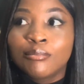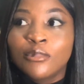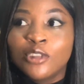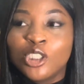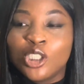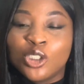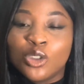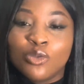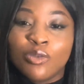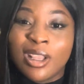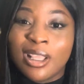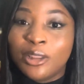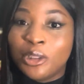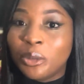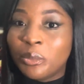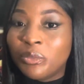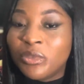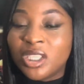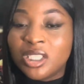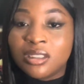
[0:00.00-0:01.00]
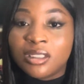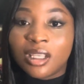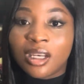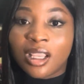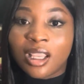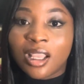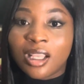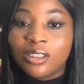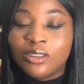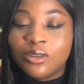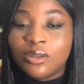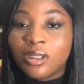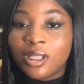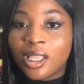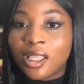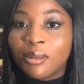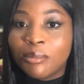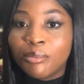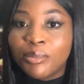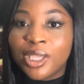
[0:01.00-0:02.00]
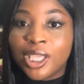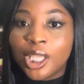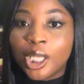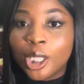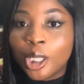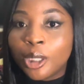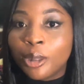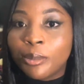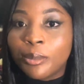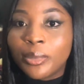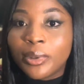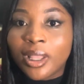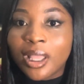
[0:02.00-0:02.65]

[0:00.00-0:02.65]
Just random things that I had to like pick up,